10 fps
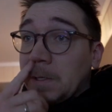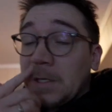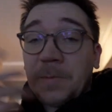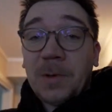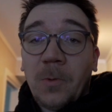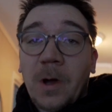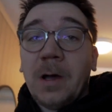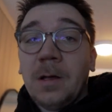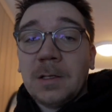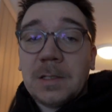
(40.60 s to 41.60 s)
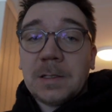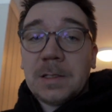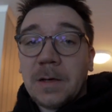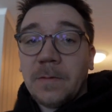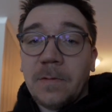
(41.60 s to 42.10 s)
It's been a while
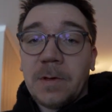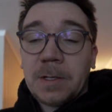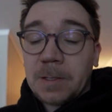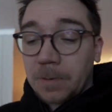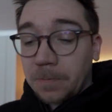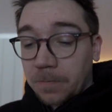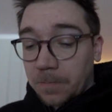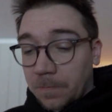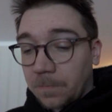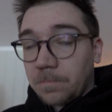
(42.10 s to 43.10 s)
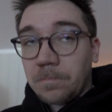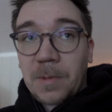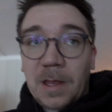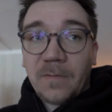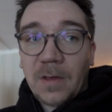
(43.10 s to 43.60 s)
since I
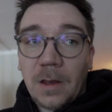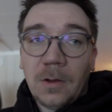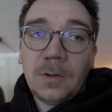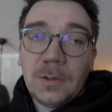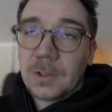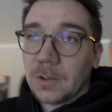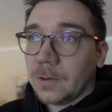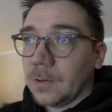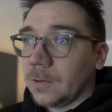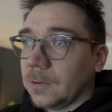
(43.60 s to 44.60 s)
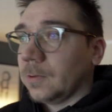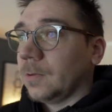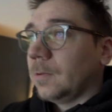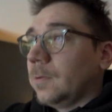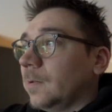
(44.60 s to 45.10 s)
made a video, so
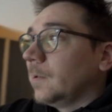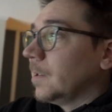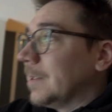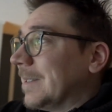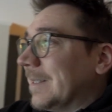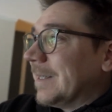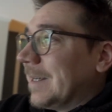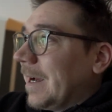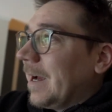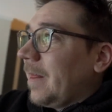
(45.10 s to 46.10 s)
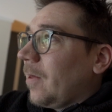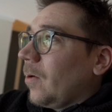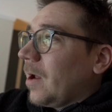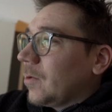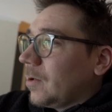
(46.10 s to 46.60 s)
I
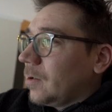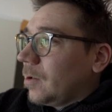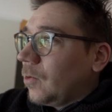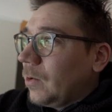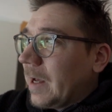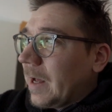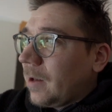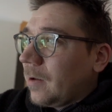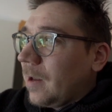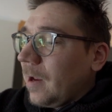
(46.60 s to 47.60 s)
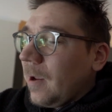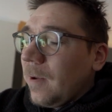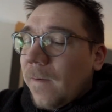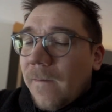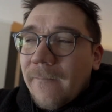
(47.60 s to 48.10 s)
thought I was going to do that
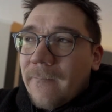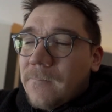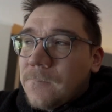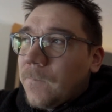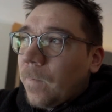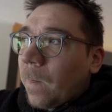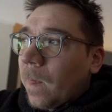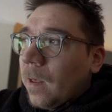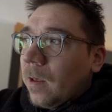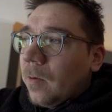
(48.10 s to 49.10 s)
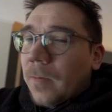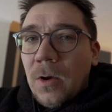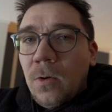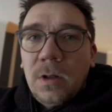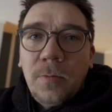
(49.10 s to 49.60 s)
today. My
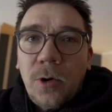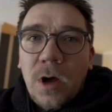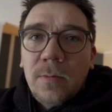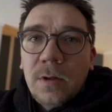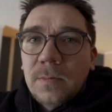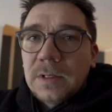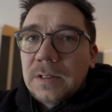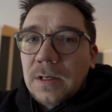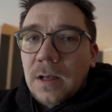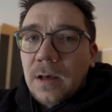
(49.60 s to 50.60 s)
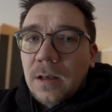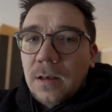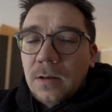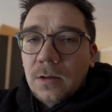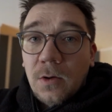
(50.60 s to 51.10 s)
only problem is that I
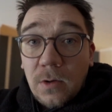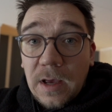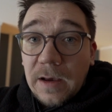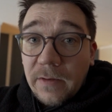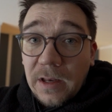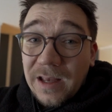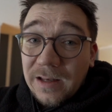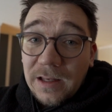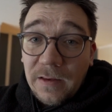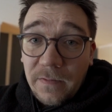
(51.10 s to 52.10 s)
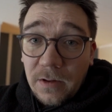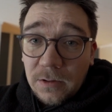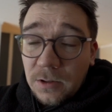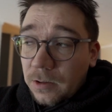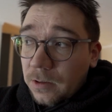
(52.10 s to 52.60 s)
don't have any ND
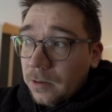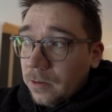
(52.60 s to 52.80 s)
filter